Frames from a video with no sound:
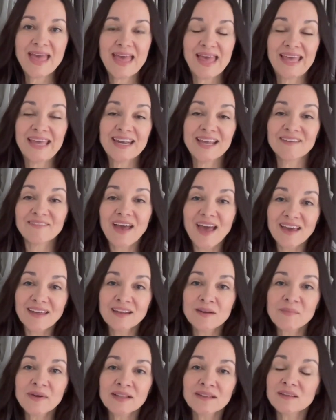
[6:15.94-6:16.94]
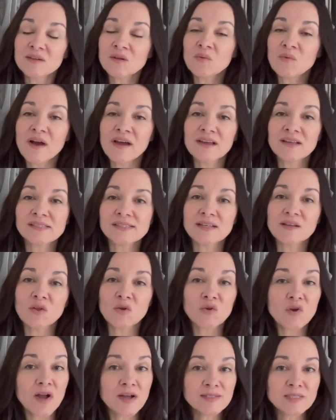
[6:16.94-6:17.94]
And I've added my little YSL
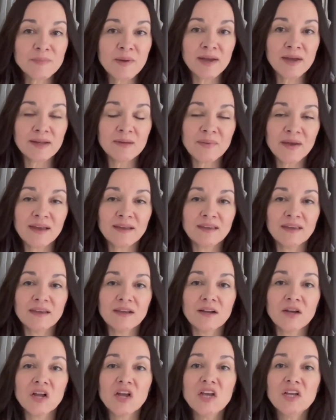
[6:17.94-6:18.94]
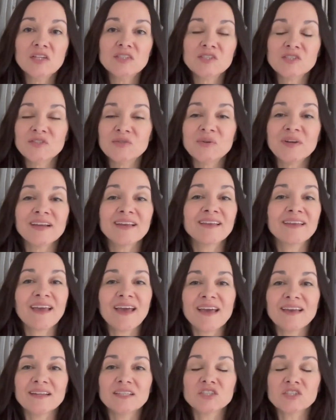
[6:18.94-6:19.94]
crossbody bag here to,
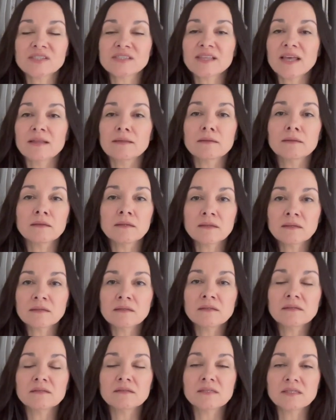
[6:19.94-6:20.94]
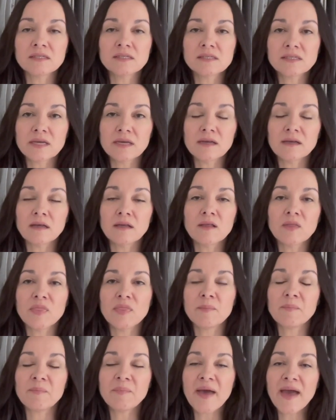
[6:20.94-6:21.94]
again, just that little detail,
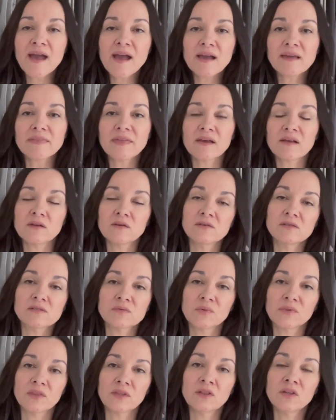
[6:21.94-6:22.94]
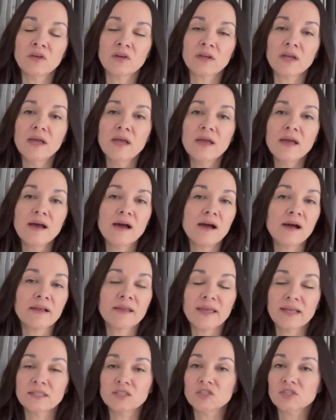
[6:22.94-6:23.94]
the bag that goes with the look,
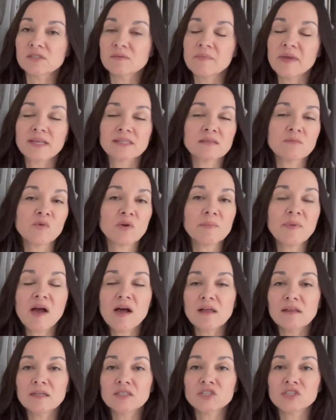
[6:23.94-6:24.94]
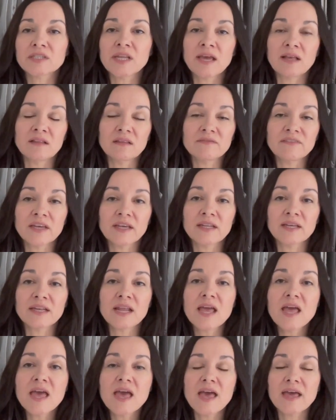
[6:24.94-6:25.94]
again, just makes it more polished and elevated
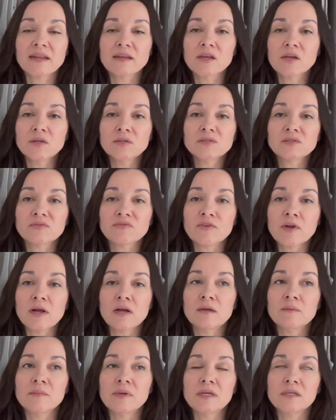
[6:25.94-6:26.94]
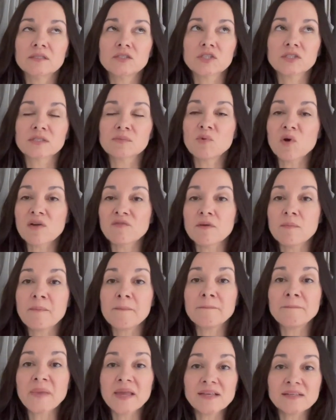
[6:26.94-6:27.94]
and goes from just more of a
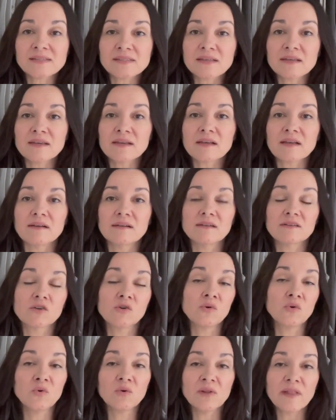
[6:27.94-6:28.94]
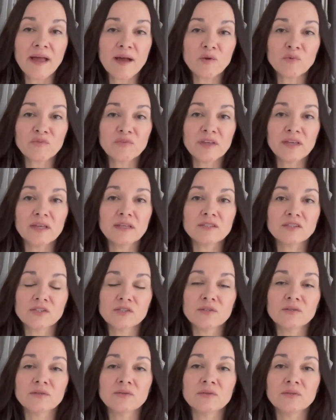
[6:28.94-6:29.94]
basic, cool outfit
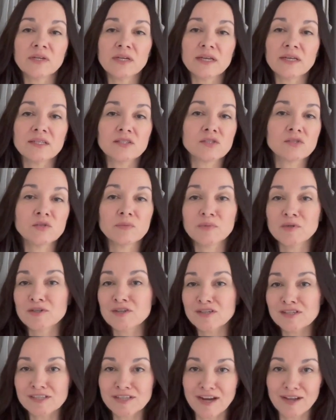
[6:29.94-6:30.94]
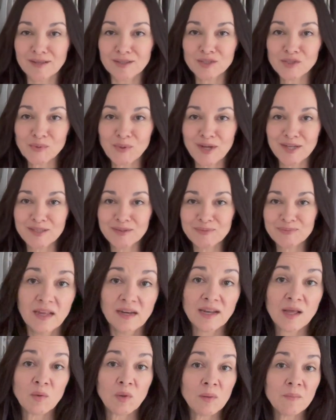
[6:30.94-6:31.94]
to a super stylish one.
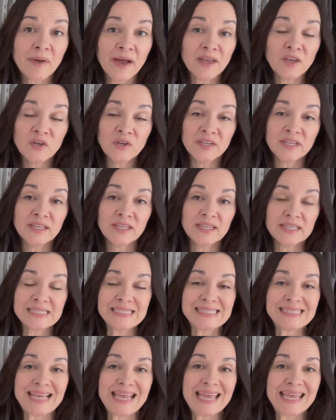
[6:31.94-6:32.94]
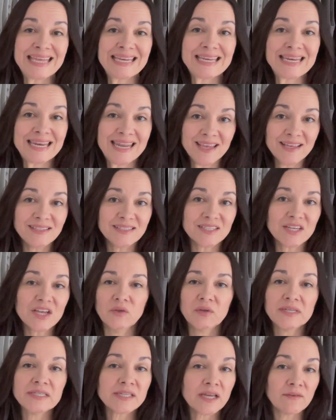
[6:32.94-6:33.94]
Now, while my hoodie is a knit,
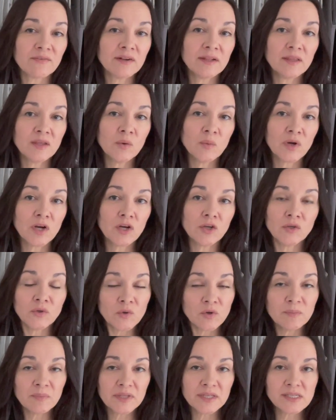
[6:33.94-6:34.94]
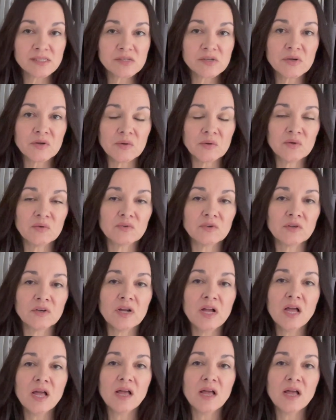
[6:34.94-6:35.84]
you can definitely wear your blazer over